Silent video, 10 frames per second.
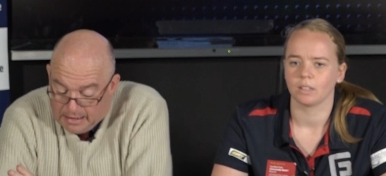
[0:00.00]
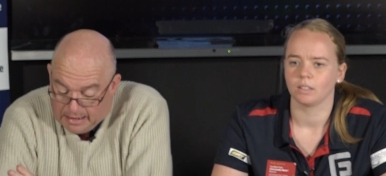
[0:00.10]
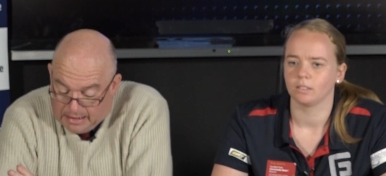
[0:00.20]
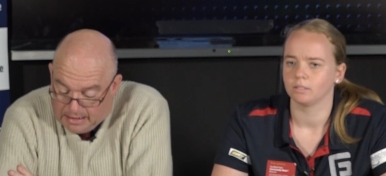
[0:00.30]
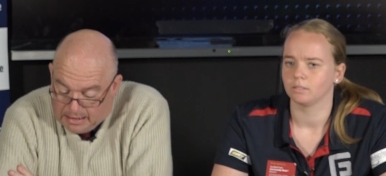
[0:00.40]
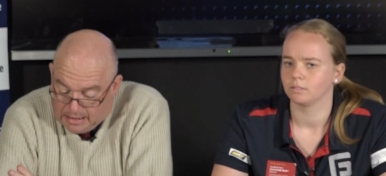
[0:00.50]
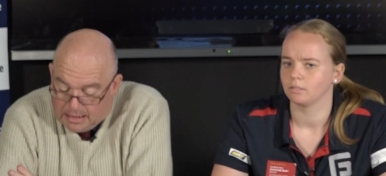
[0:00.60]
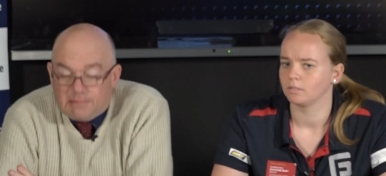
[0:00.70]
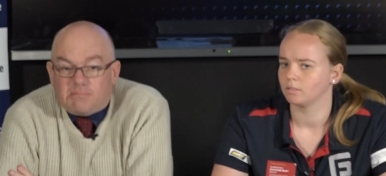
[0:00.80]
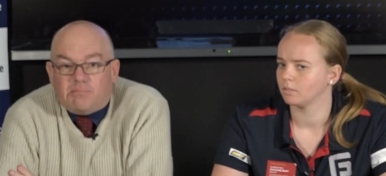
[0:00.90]

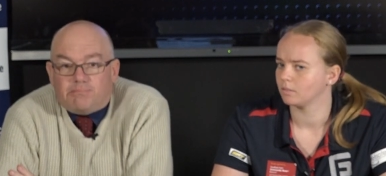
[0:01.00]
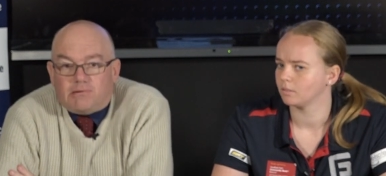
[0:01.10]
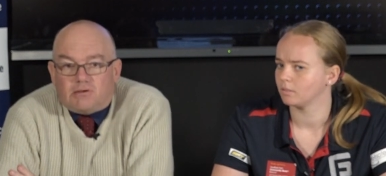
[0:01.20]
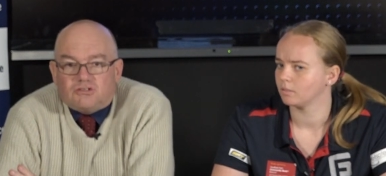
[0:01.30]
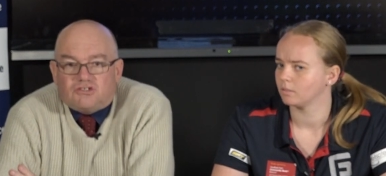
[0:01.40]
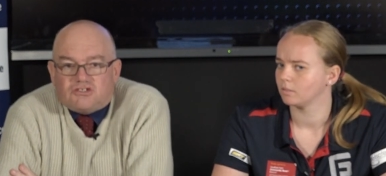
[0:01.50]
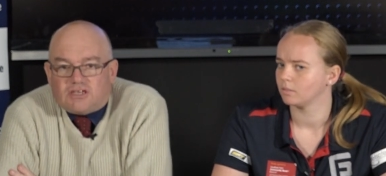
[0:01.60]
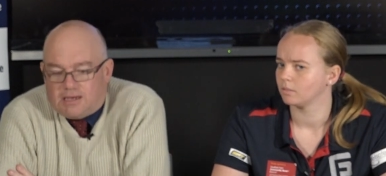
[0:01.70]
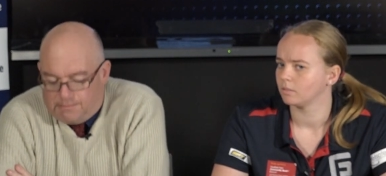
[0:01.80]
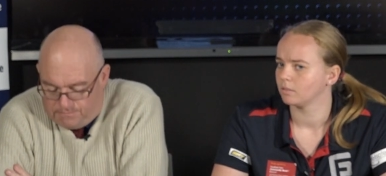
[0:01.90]
Speaker 1: Um,
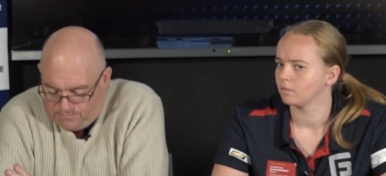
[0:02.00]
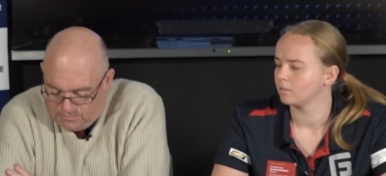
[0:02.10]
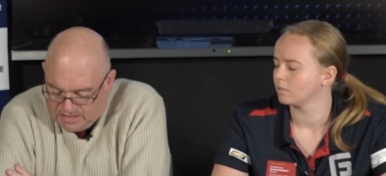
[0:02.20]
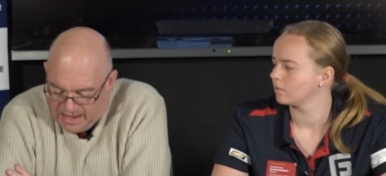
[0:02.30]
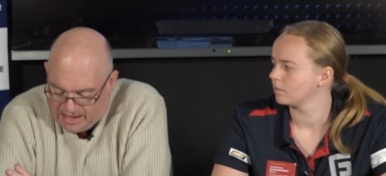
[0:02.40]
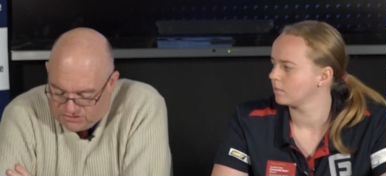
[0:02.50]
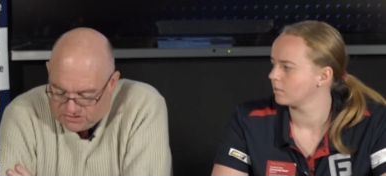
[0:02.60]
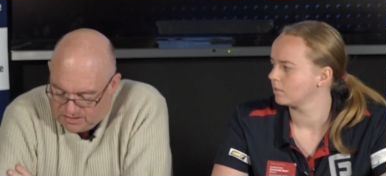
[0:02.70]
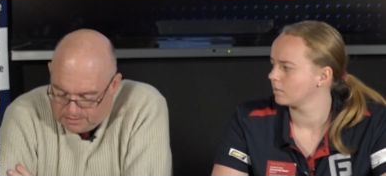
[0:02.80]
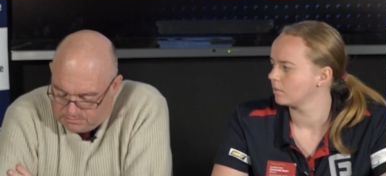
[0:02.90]
but um,
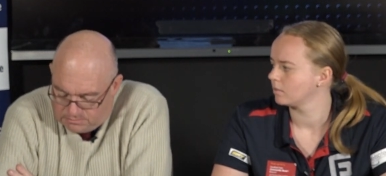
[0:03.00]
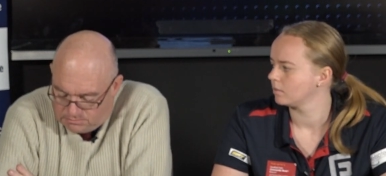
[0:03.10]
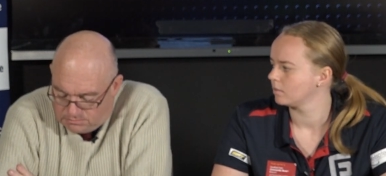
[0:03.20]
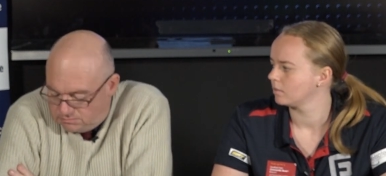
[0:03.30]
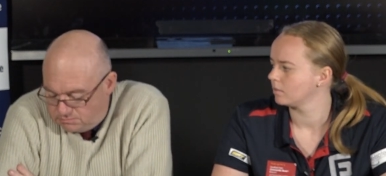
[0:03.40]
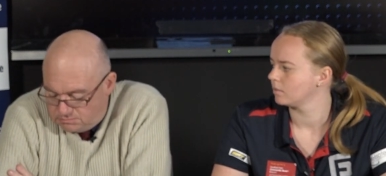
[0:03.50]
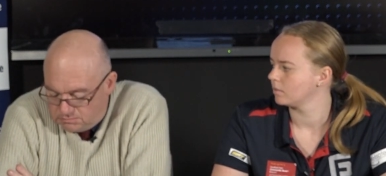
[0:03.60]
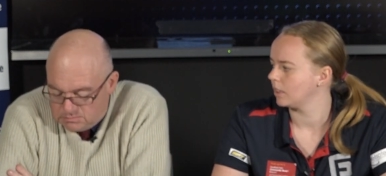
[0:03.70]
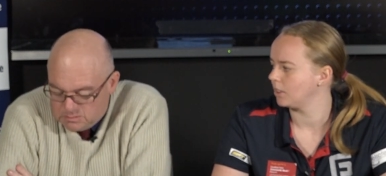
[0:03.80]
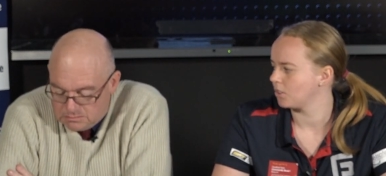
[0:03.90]
yes. Um,
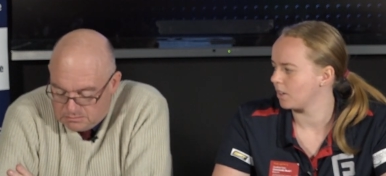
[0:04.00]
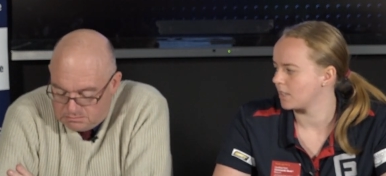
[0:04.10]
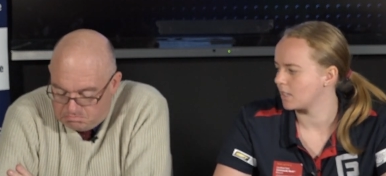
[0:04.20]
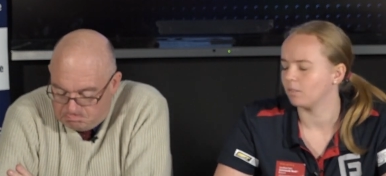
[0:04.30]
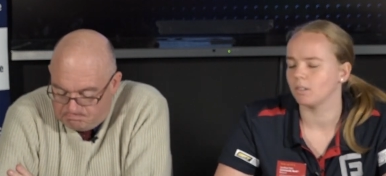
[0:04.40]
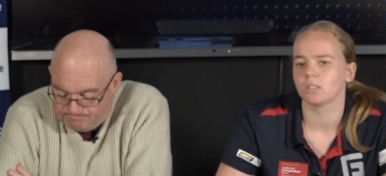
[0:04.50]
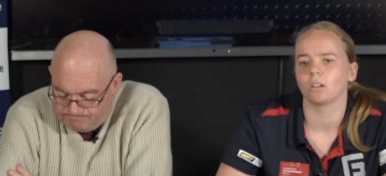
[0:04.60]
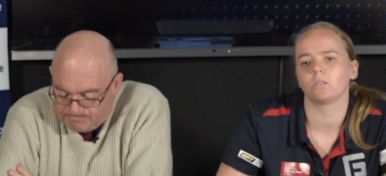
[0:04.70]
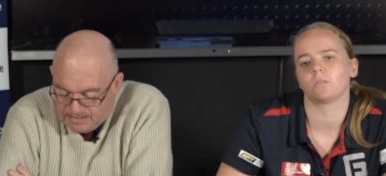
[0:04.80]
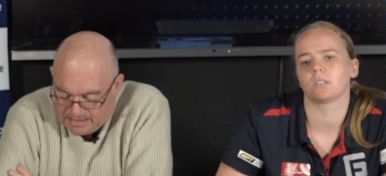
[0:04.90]
Speaker 2: Interesting
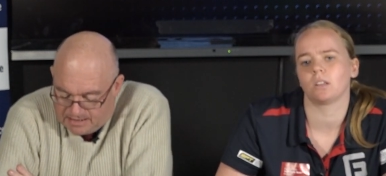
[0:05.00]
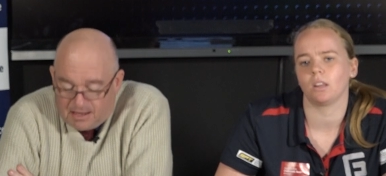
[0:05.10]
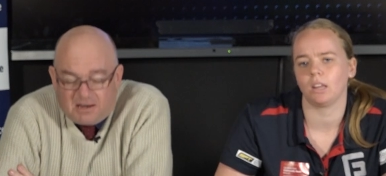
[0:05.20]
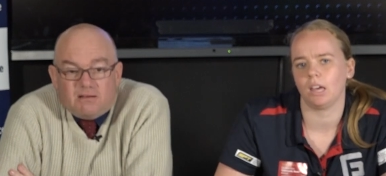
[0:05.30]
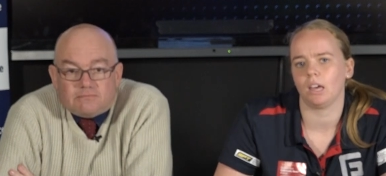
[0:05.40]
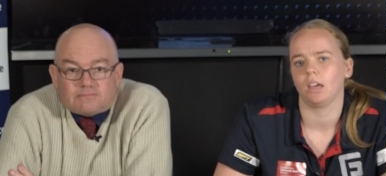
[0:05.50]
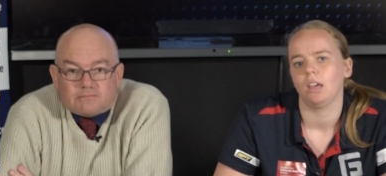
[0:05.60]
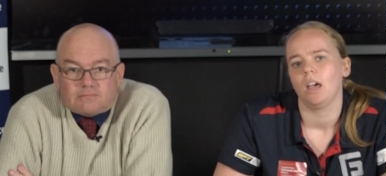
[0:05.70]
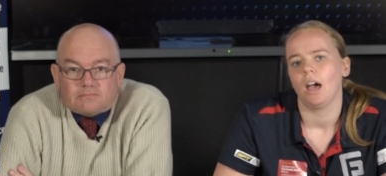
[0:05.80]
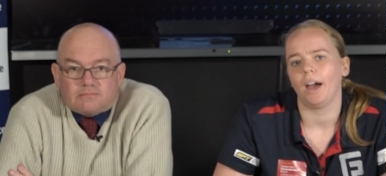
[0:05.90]
results Indeed. there.
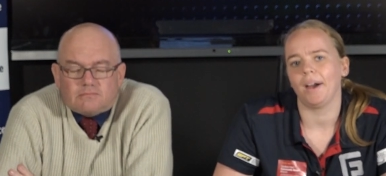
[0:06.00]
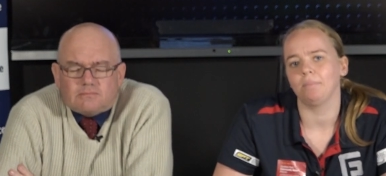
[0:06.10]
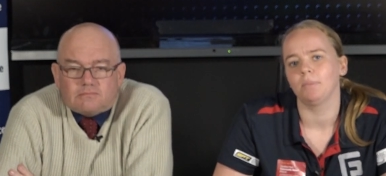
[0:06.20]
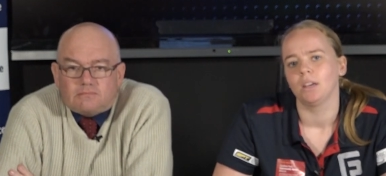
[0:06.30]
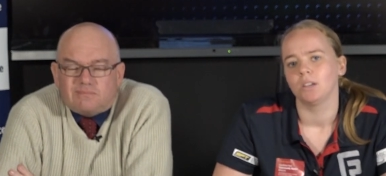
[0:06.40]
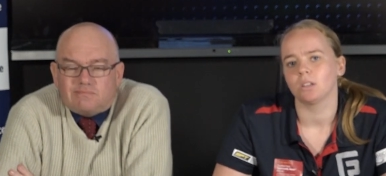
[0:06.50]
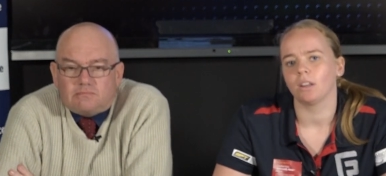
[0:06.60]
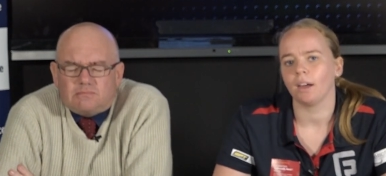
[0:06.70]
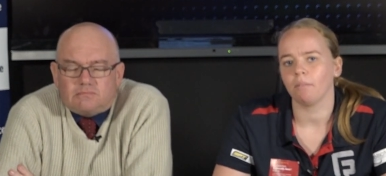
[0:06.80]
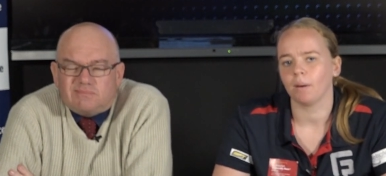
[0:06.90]
Um,
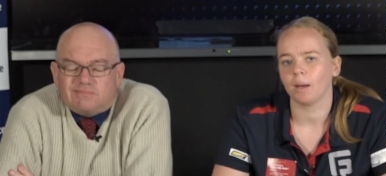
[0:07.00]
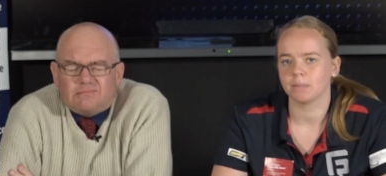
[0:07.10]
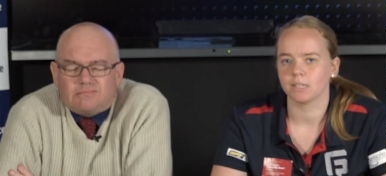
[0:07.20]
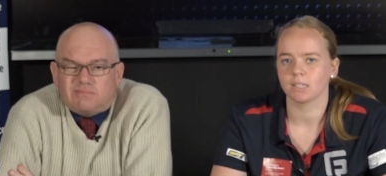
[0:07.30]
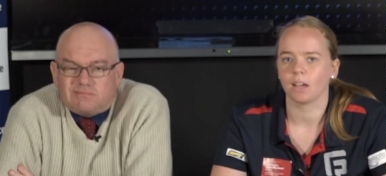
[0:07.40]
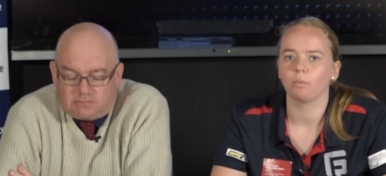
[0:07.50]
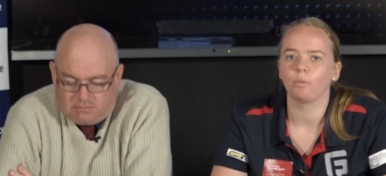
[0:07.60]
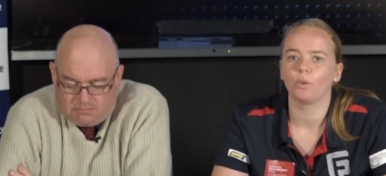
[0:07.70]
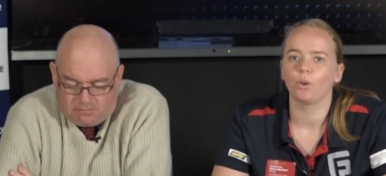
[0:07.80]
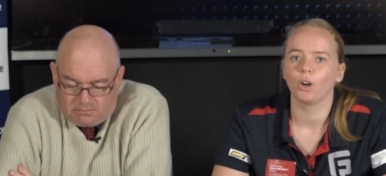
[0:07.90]
so that wraps us
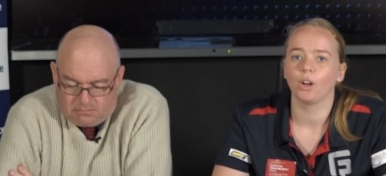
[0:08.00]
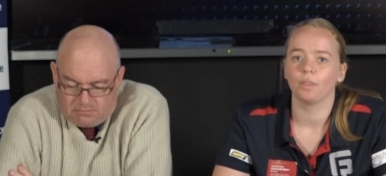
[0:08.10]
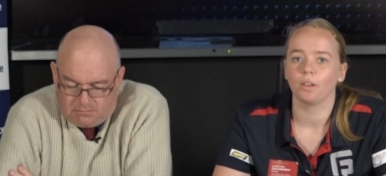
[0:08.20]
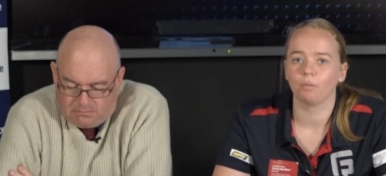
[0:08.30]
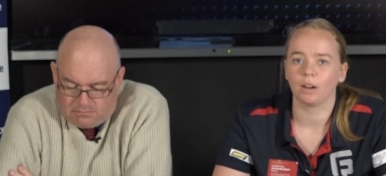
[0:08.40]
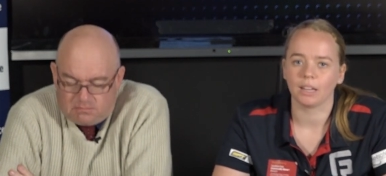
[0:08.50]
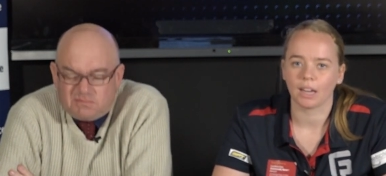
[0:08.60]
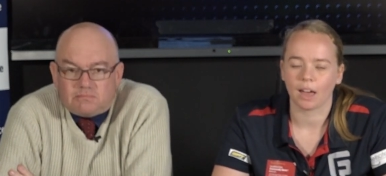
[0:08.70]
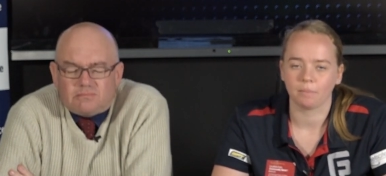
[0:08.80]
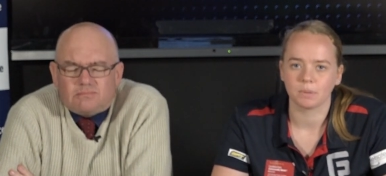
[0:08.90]
up for the
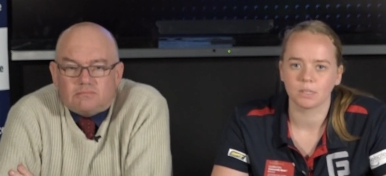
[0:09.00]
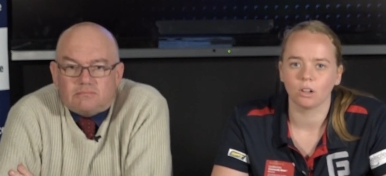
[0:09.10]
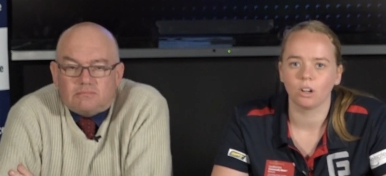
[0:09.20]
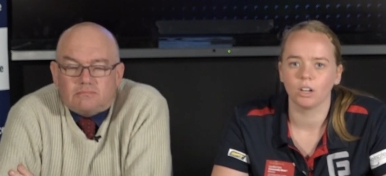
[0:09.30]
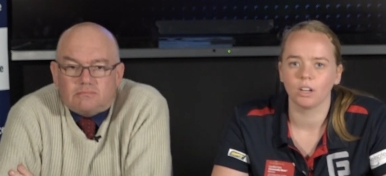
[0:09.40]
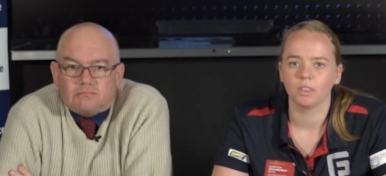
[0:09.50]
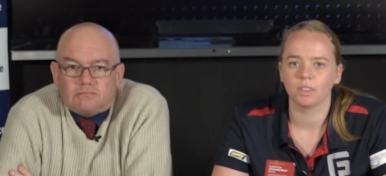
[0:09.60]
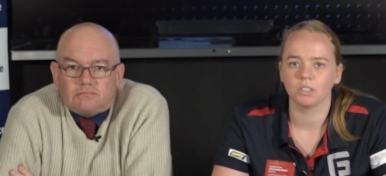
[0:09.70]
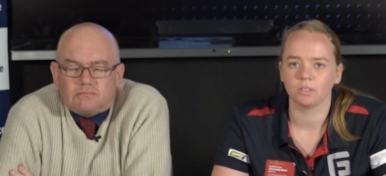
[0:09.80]
recaps on the